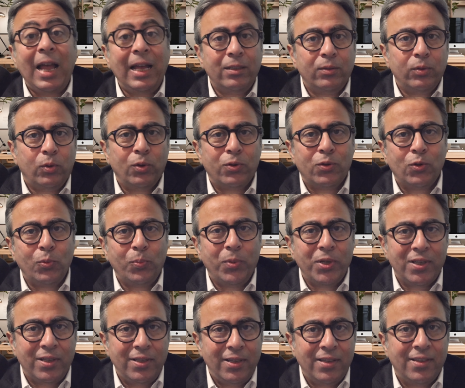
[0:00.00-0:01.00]
and also
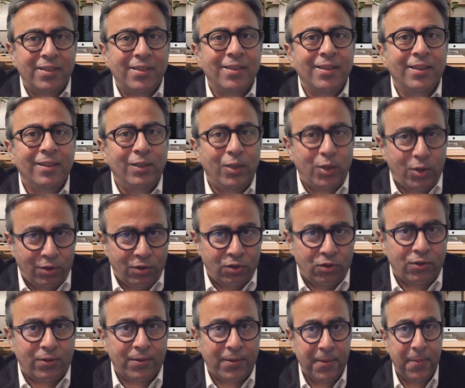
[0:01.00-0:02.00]
business
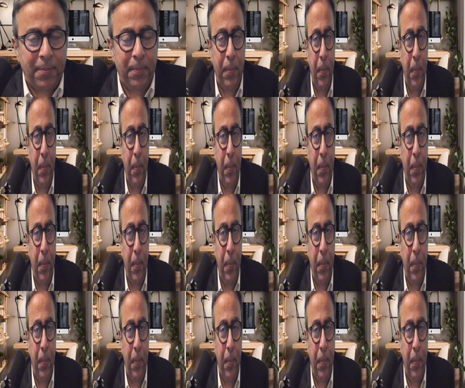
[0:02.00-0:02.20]
decisions.